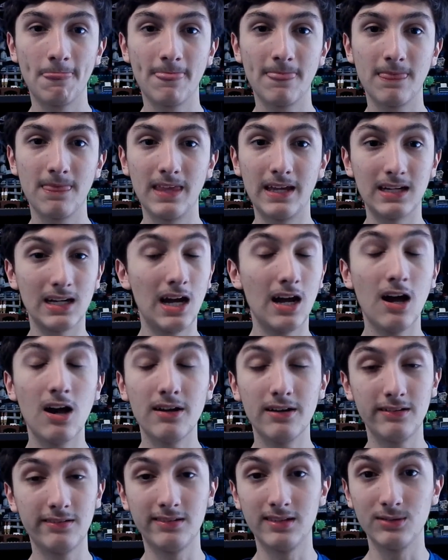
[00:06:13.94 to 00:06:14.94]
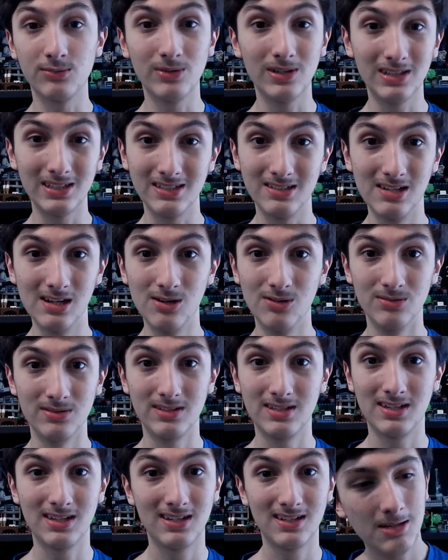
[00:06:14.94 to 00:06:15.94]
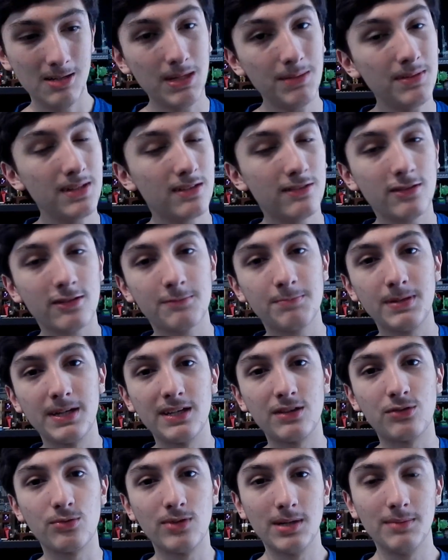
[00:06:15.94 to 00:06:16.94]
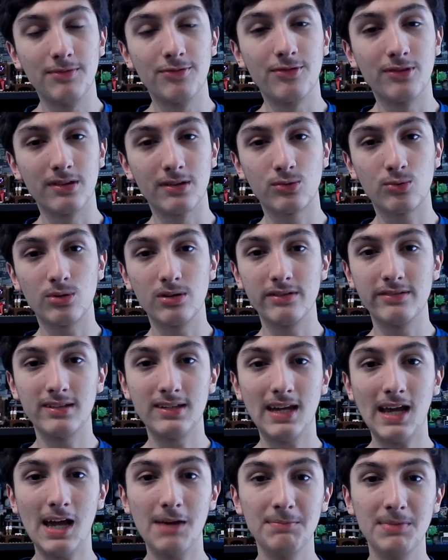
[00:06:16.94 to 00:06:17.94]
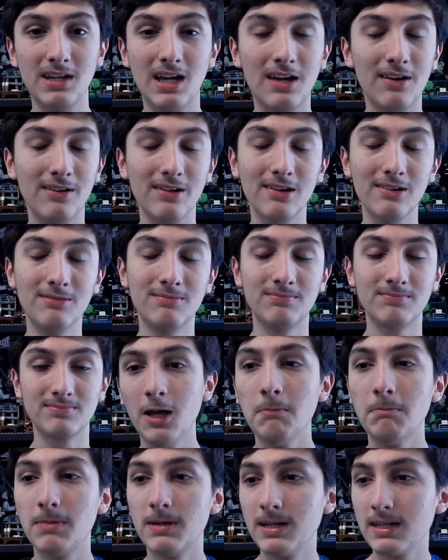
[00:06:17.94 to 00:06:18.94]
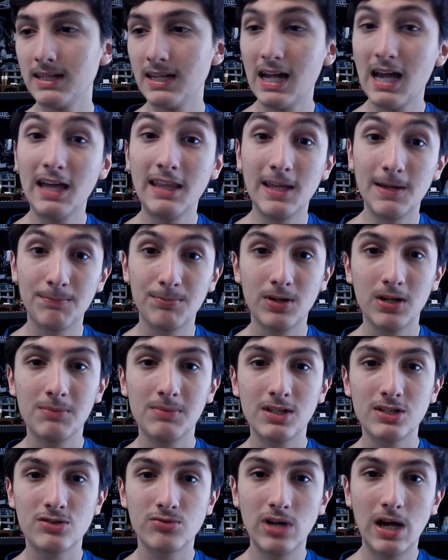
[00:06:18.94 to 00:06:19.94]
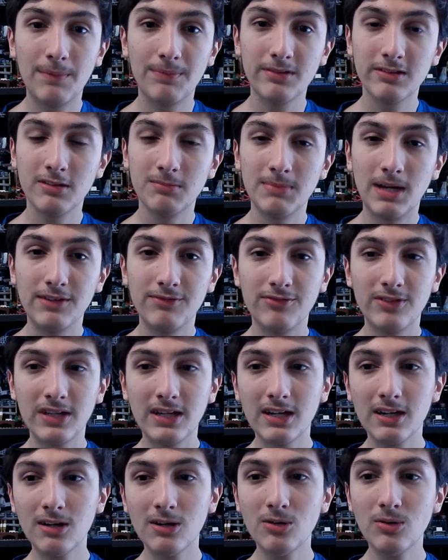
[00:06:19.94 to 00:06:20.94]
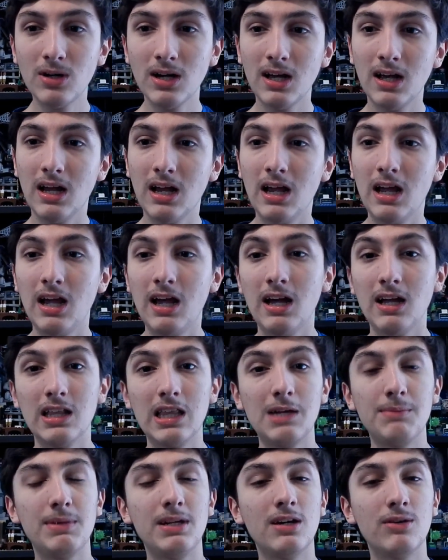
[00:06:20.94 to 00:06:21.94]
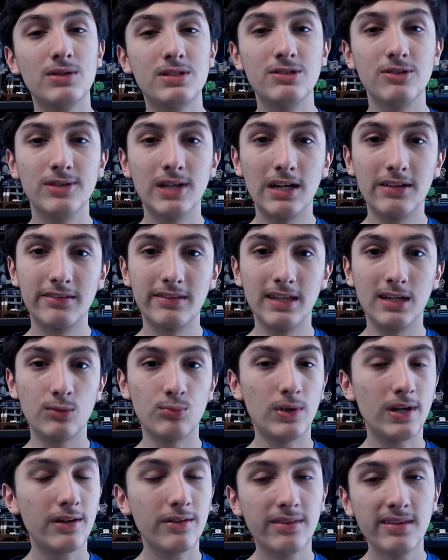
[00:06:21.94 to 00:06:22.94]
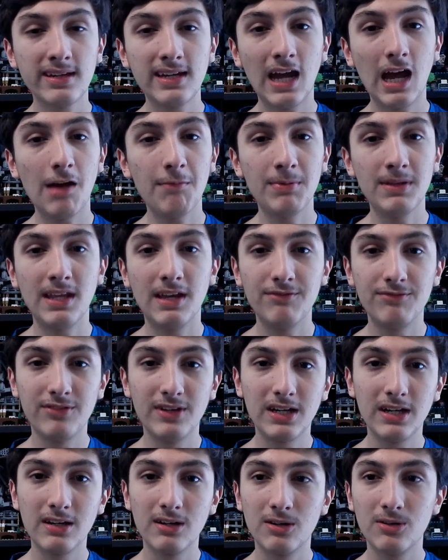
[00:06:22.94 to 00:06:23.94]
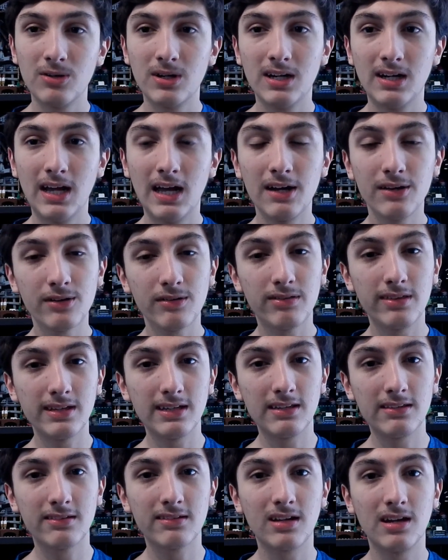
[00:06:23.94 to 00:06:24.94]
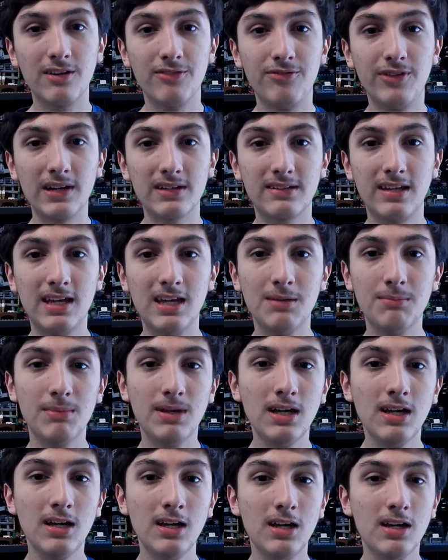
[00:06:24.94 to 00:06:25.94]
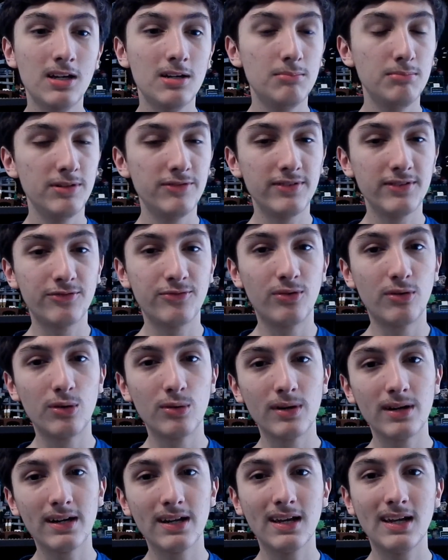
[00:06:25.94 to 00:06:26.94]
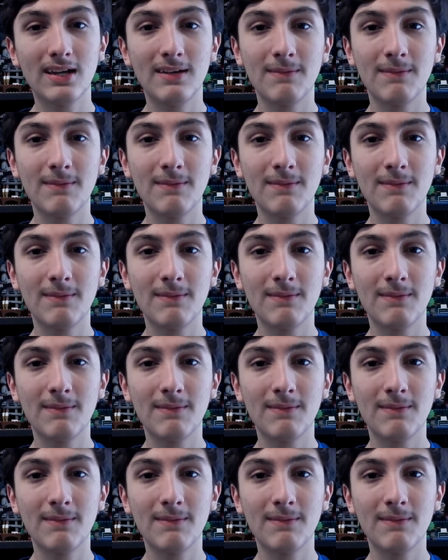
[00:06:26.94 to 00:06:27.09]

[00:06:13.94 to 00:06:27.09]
Like, I honestly really don't. Maybe it took place way before the quarantine happened, I don't know. But yeah, that pretty much wraps up my video. Let me know what you guys think. What do you think happened in that video? How do you think this is going to affect him moving forward?